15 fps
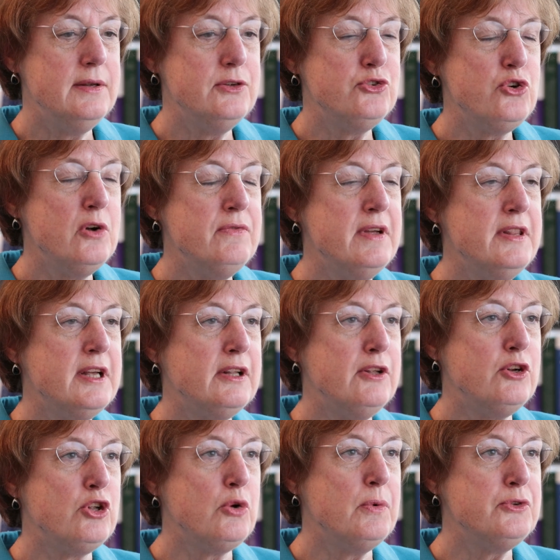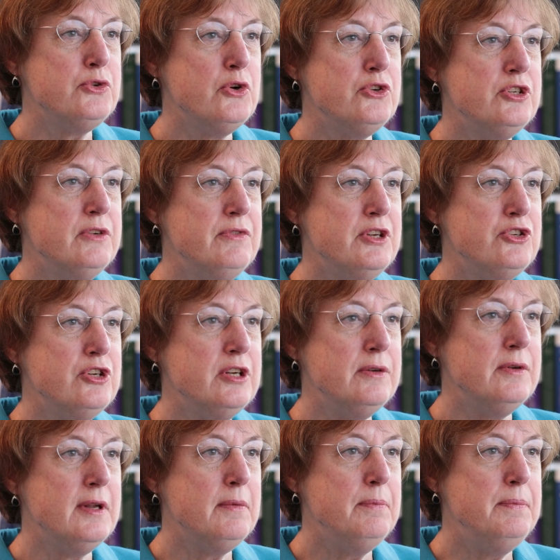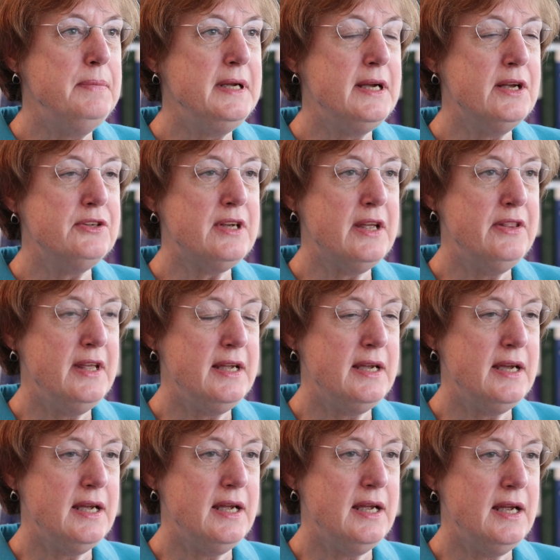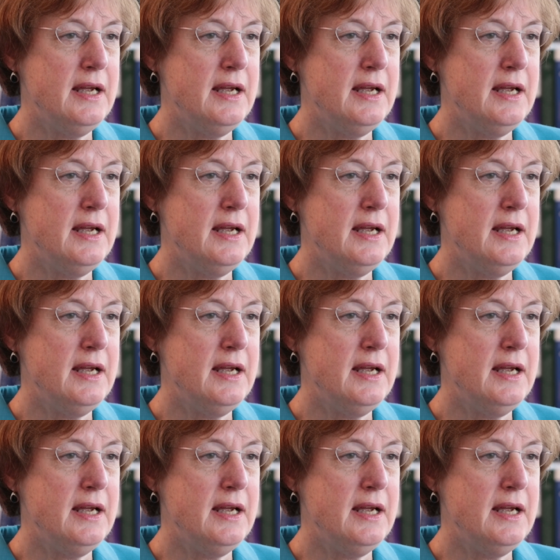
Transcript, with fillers: serve in the clinical research division because I think